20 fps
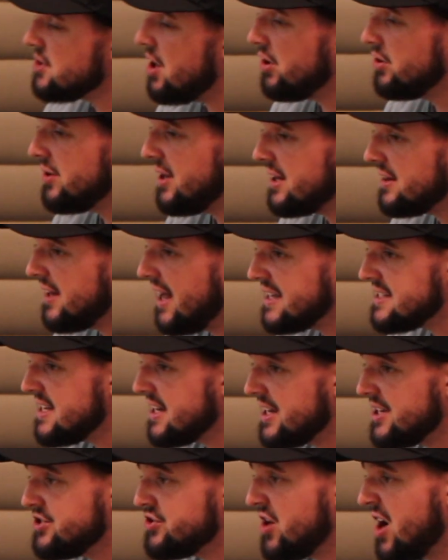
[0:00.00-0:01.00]
I'll do like last
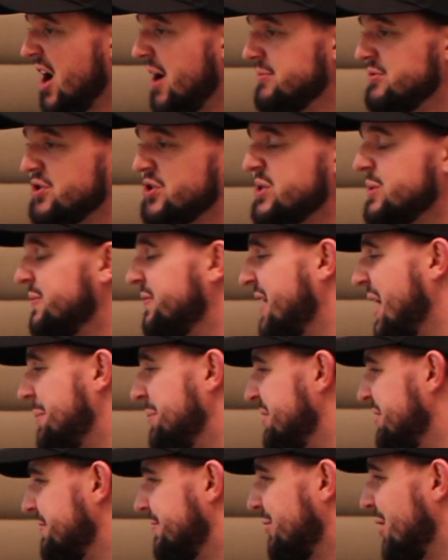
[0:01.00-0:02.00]
second jobs or some family
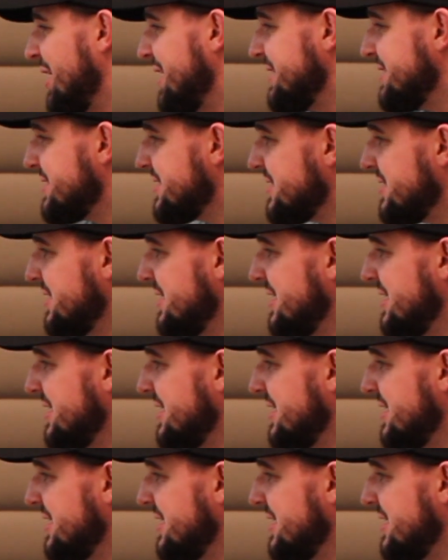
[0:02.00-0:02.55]
and friends.